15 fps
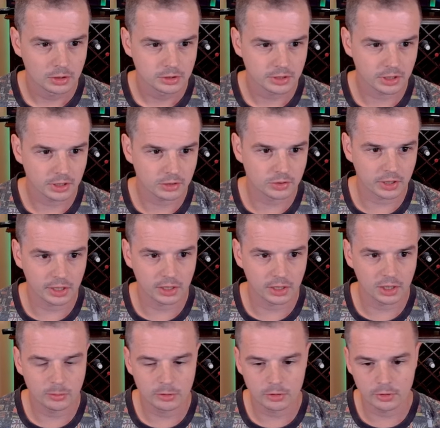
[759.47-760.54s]
Get a Dryad
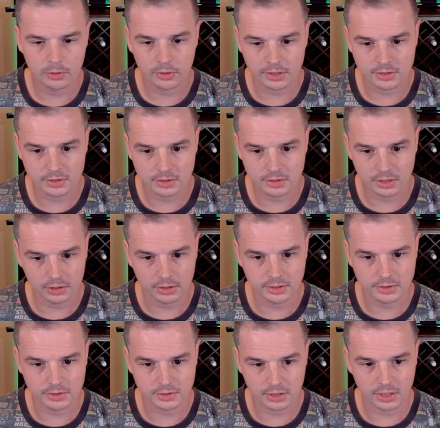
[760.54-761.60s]
Arbor. That's at
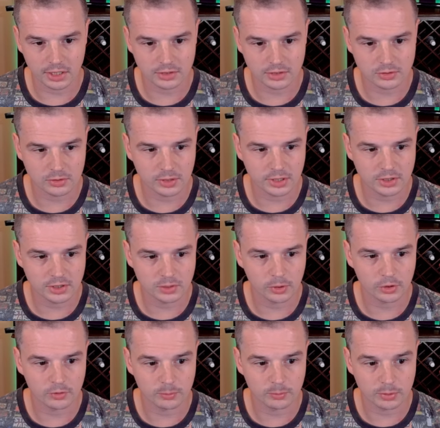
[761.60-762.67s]
least an extra creature
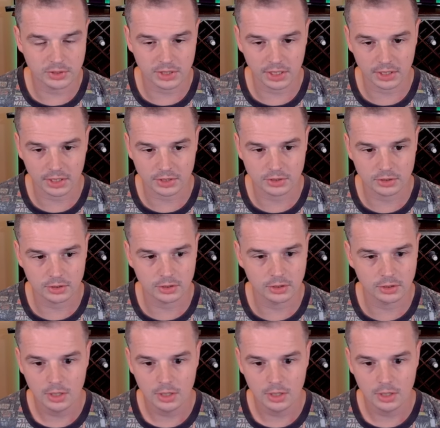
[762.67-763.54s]
worth of protection.